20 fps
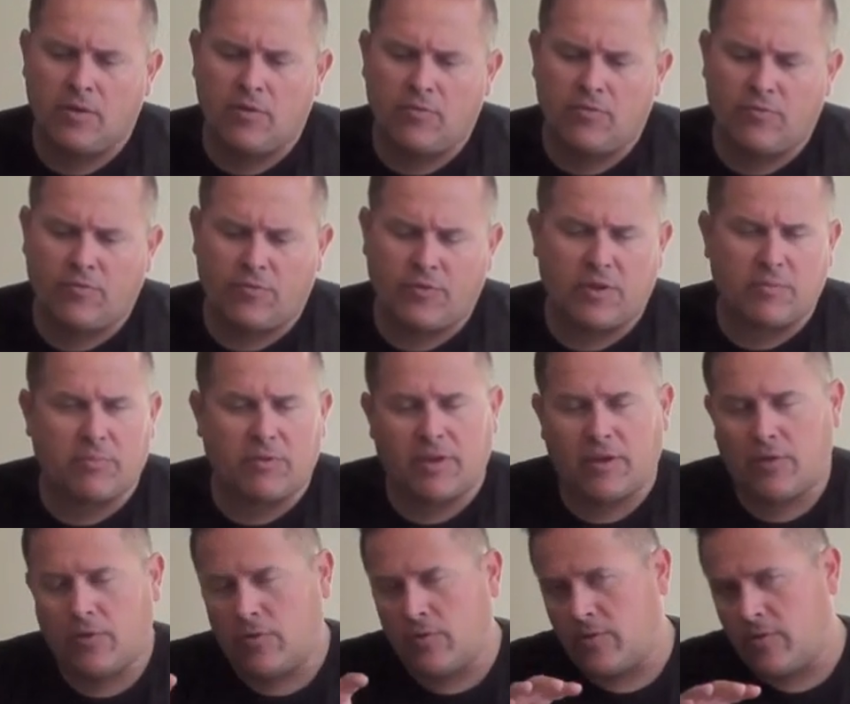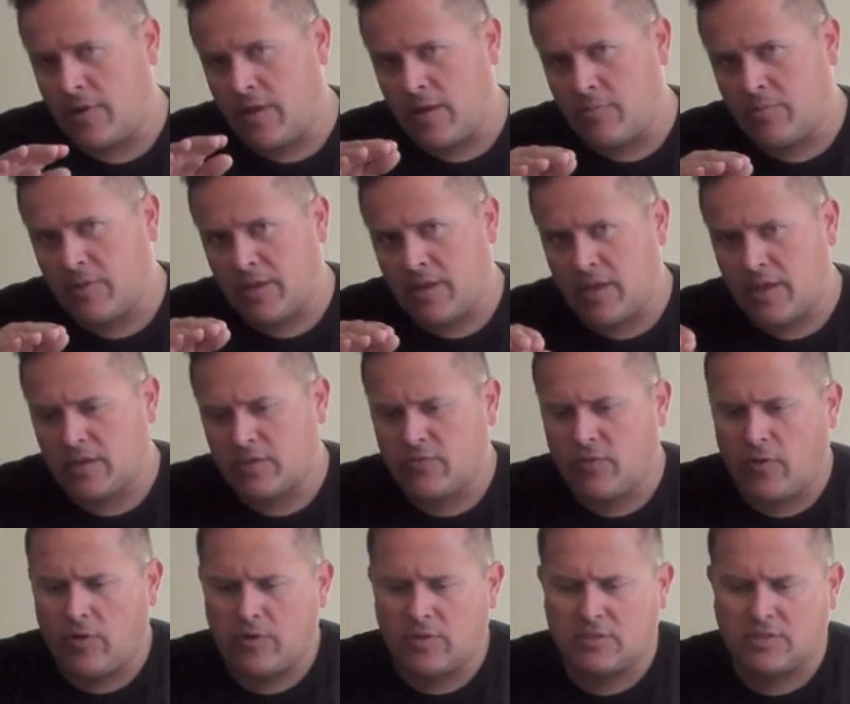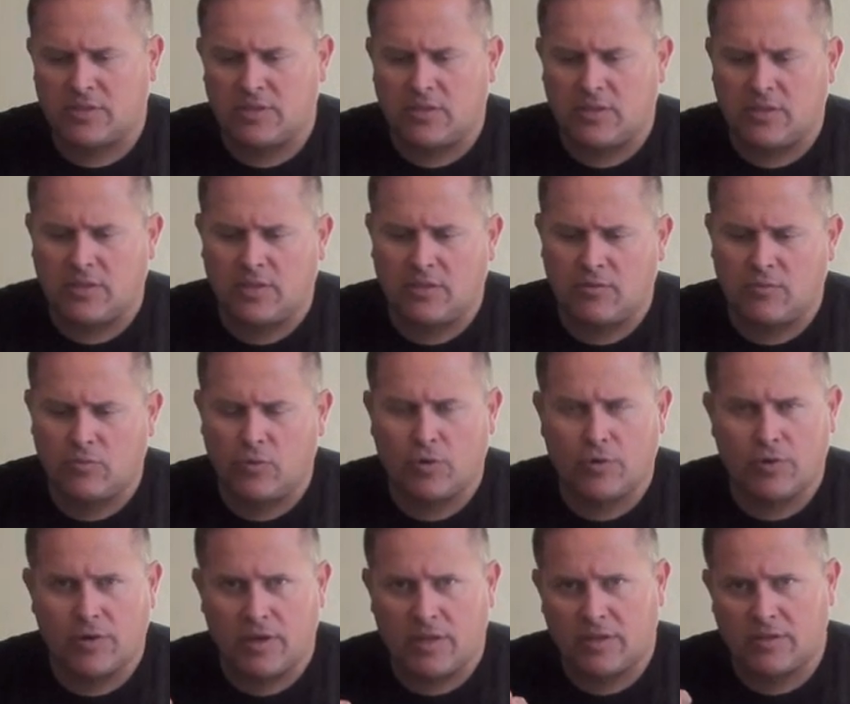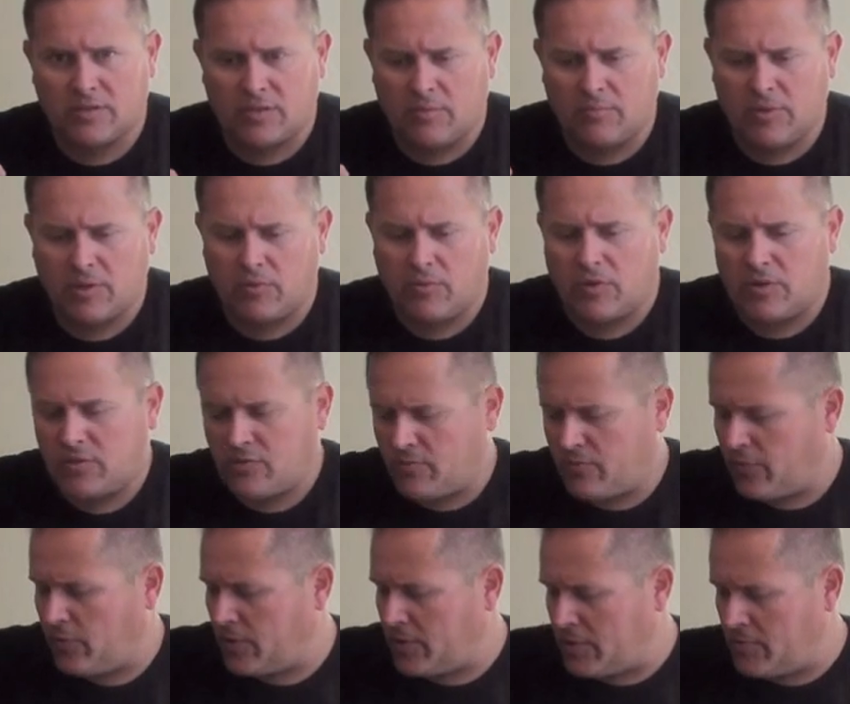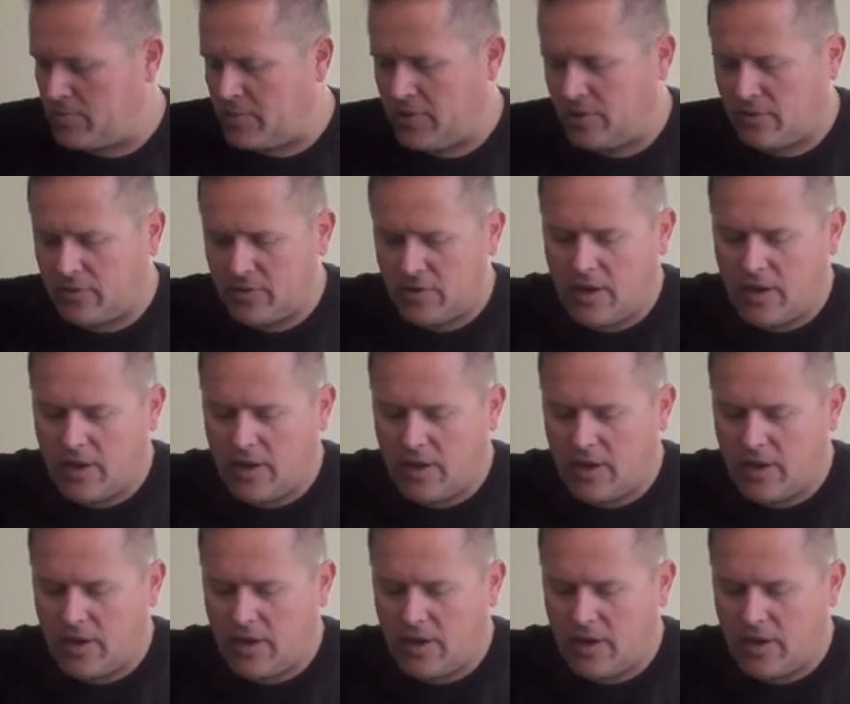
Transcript: free play or end play as far as in the rotor head assembly when it's fully built,